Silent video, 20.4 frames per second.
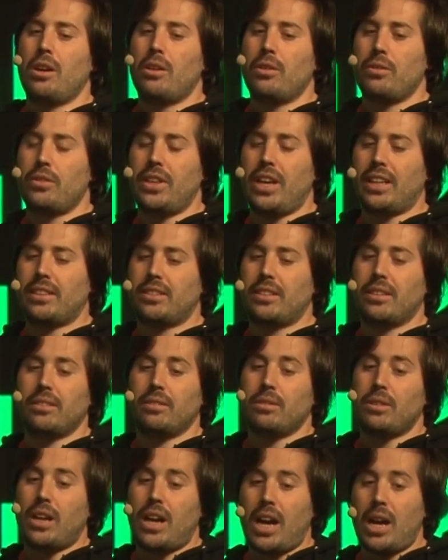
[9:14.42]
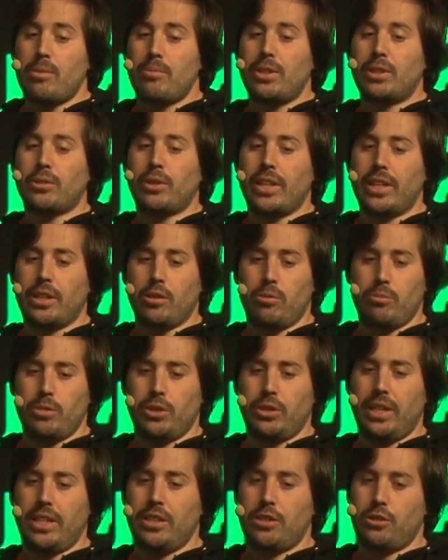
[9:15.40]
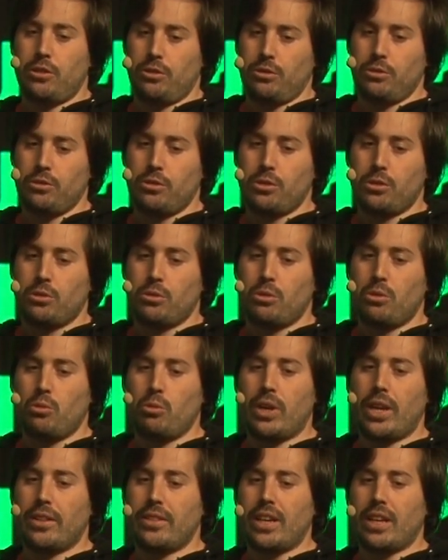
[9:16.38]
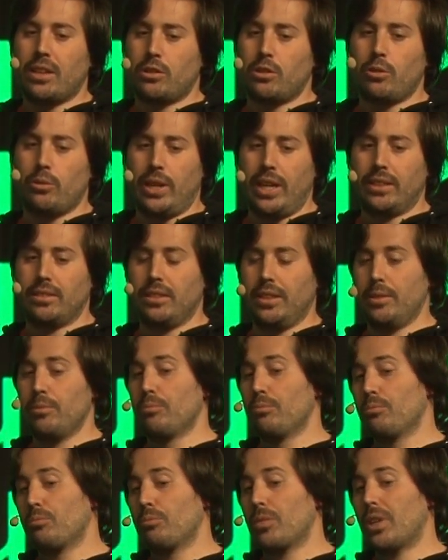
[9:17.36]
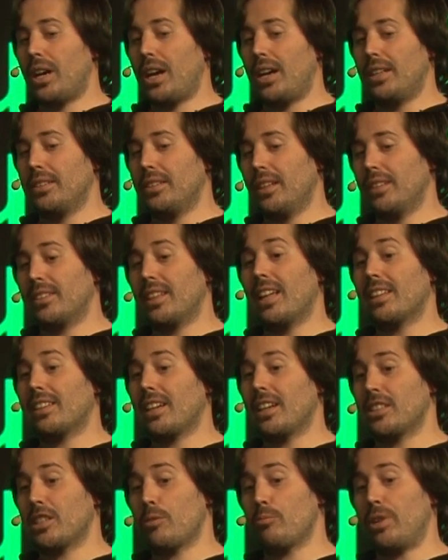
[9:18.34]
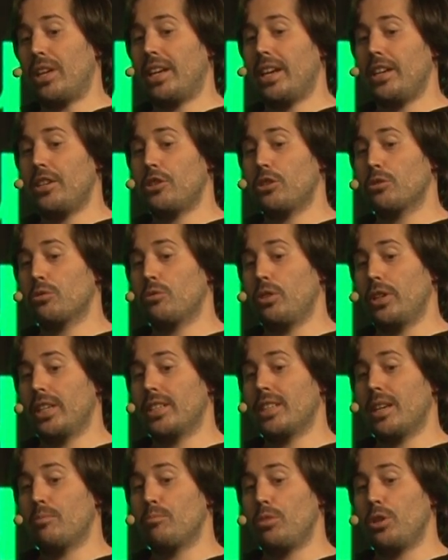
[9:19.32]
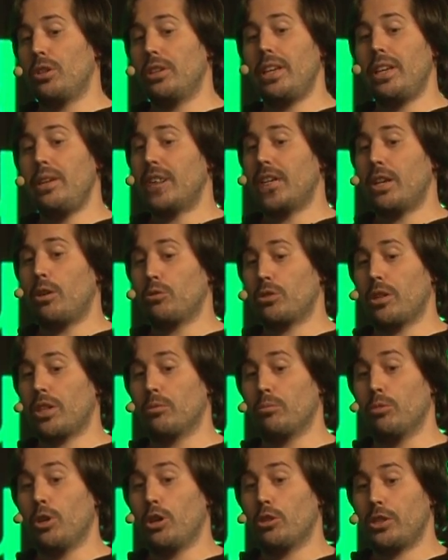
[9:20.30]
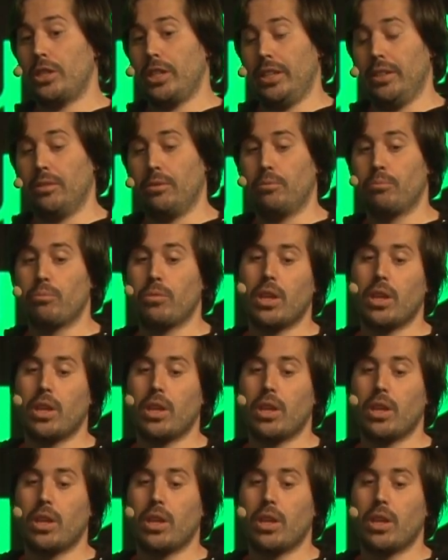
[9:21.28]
that arbitrary computations were done correctly, and that has applications, for example, even outside blockchain.